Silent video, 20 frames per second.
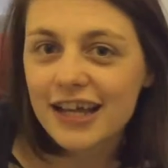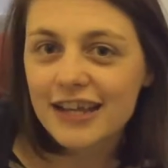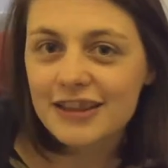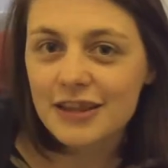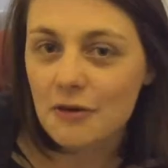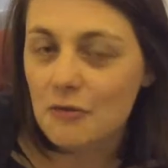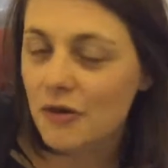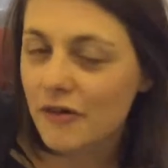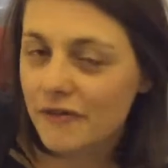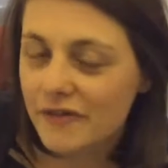
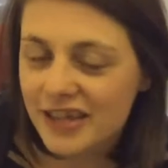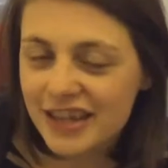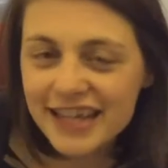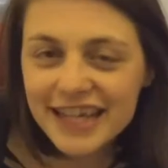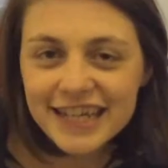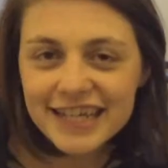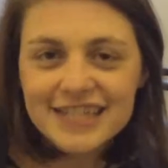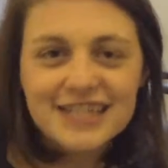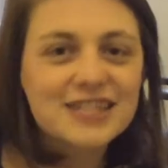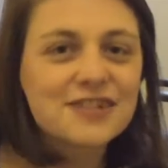they were
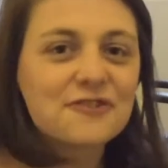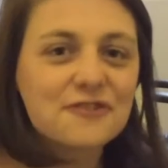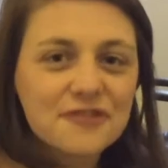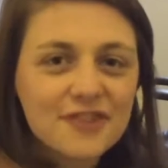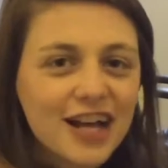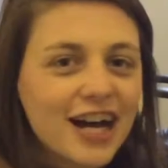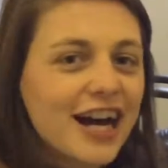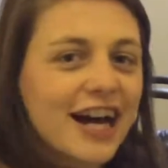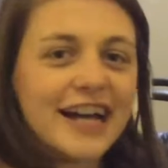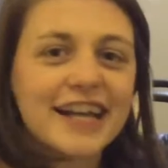released to
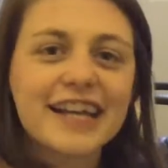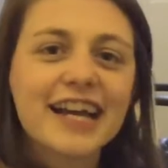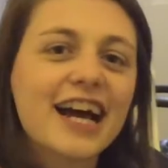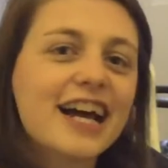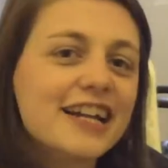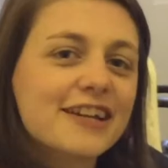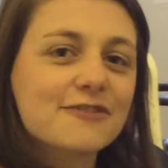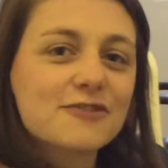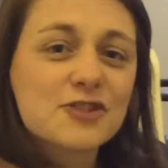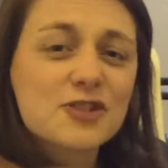fly,
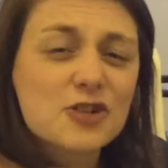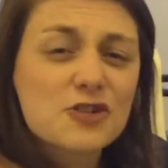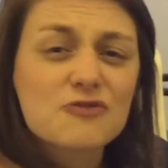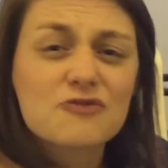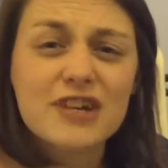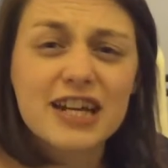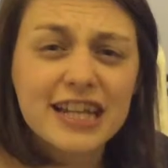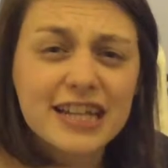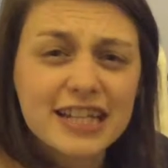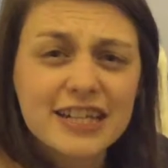and it was just
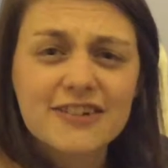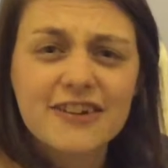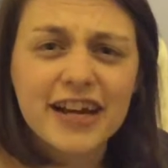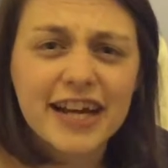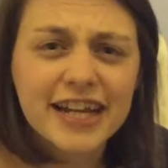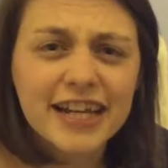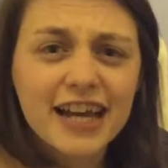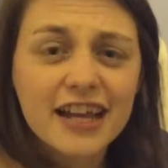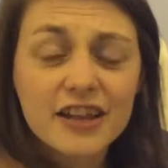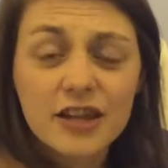really
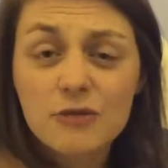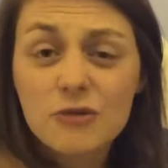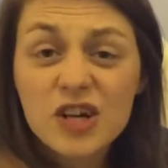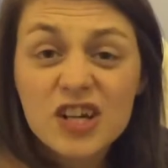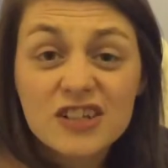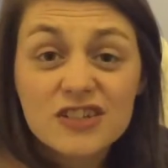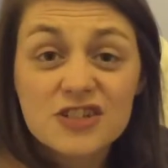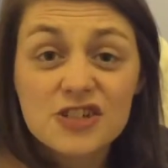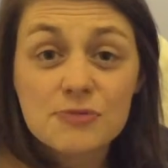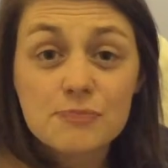great. And they
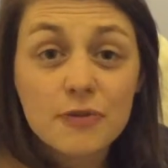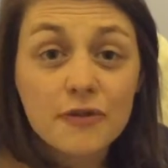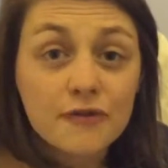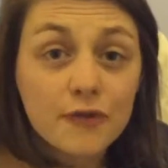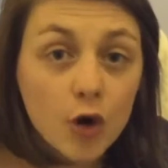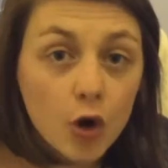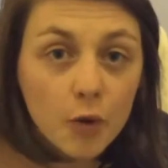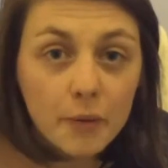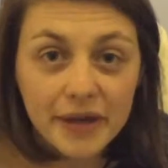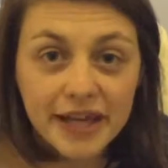weren't just
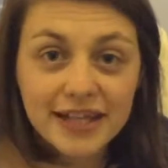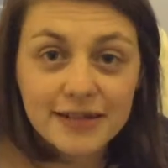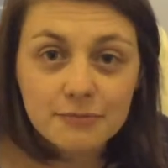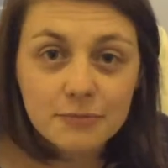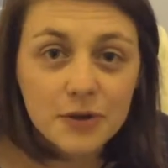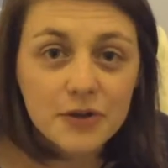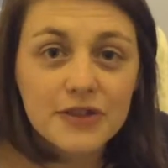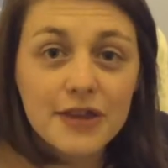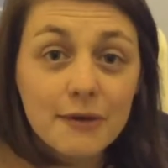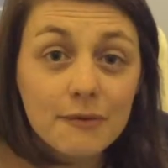performing,
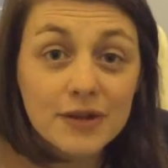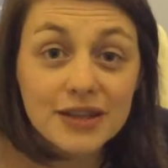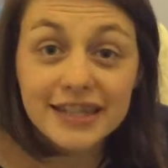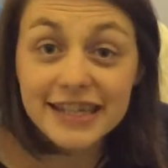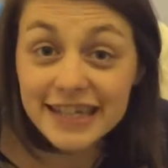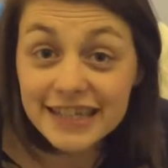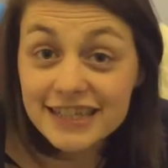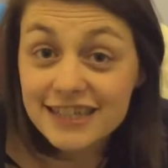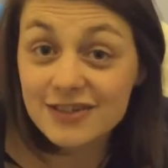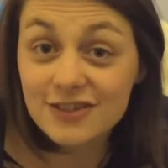but they were
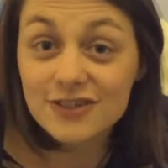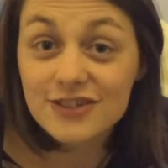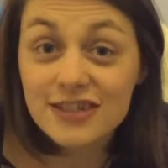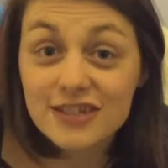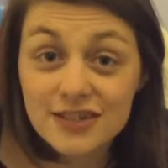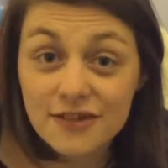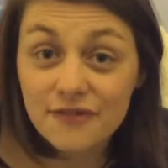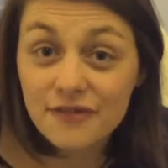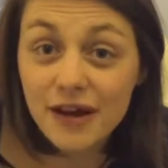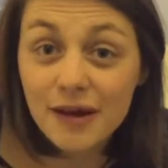leading us
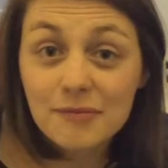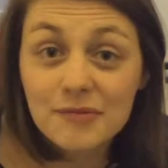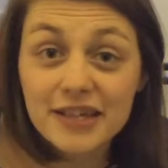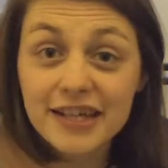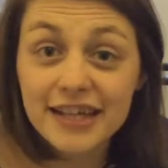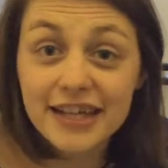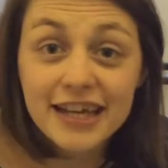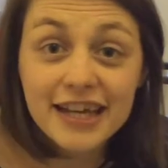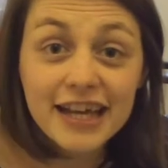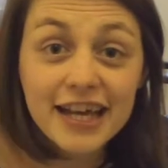as a
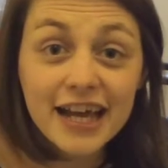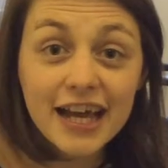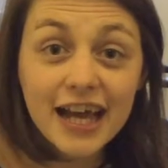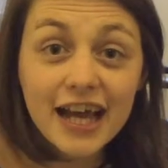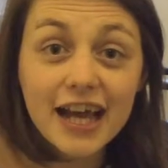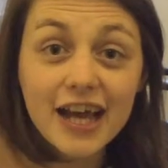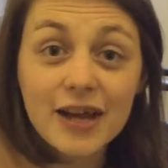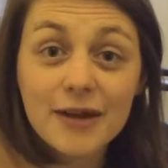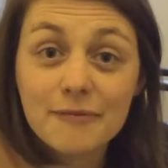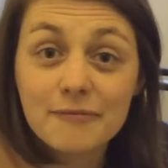family
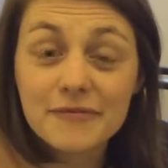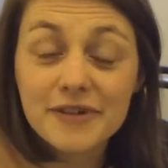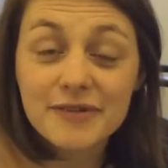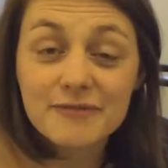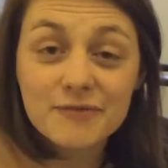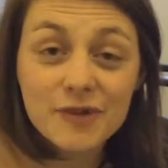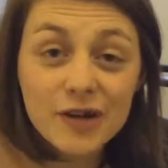um, in